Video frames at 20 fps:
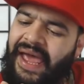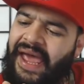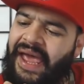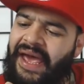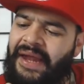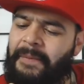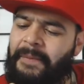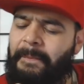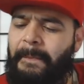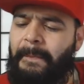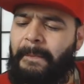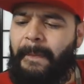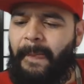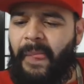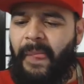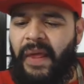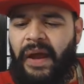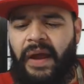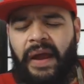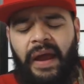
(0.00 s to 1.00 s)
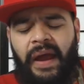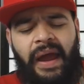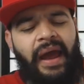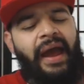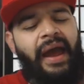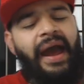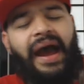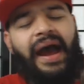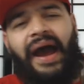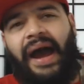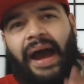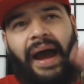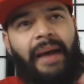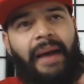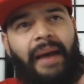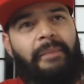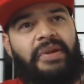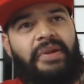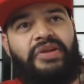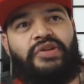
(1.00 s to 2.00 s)
And
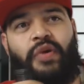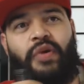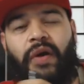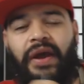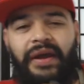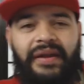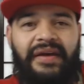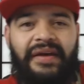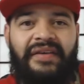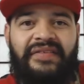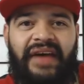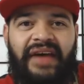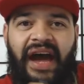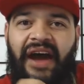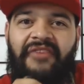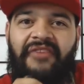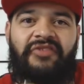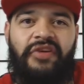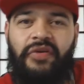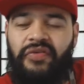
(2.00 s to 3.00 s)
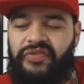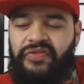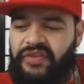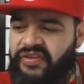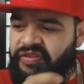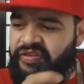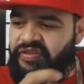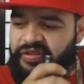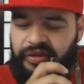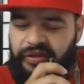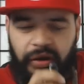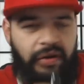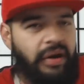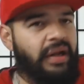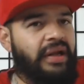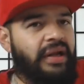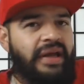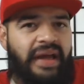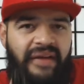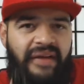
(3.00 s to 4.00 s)
I'm enjoying this. I've used this
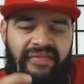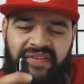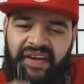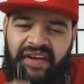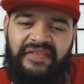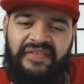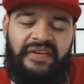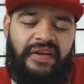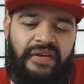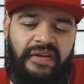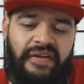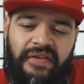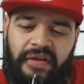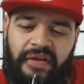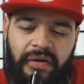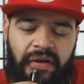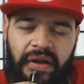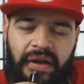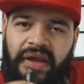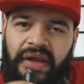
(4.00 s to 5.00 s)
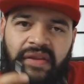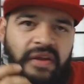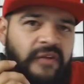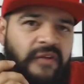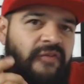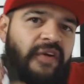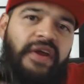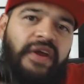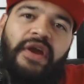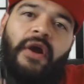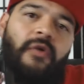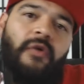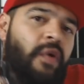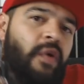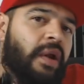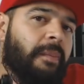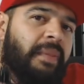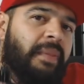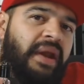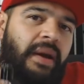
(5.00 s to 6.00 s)
thoroughly. I've tested it thoroughly. This video
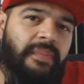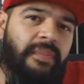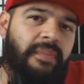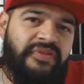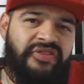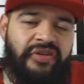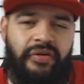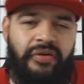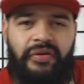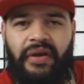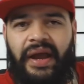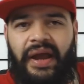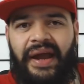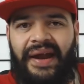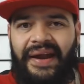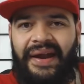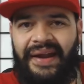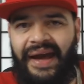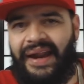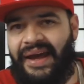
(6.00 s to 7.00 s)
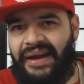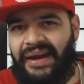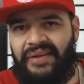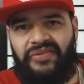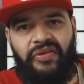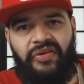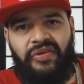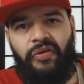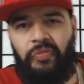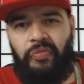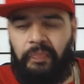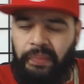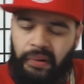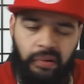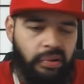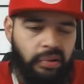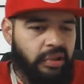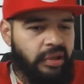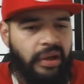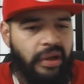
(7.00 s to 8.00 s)
would have been up sooner had I not had a tooth
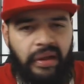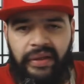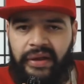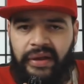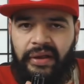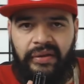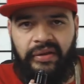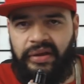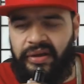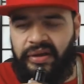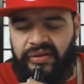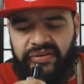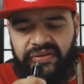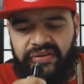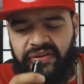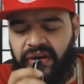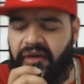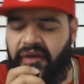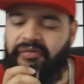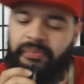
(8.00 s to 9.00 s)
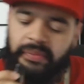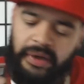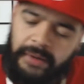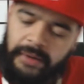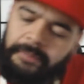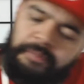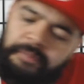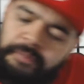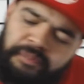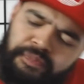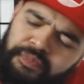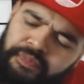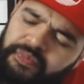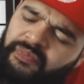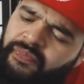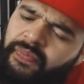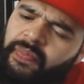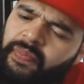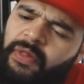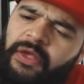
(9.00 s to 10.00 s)
pulled and all that other good stuff, but
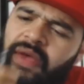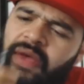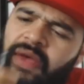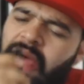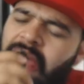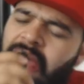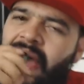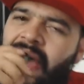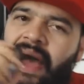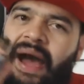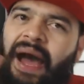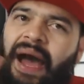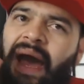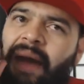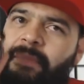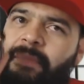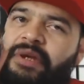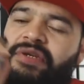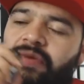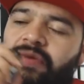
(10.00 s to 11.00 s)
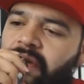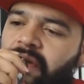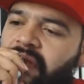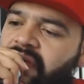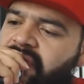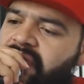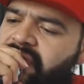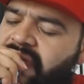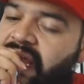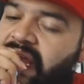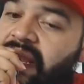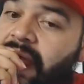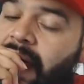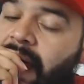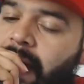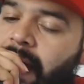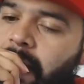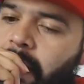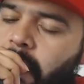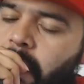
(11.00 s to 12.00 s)
I'm enjoying this a
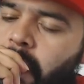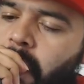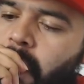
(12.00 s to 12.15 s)
lot.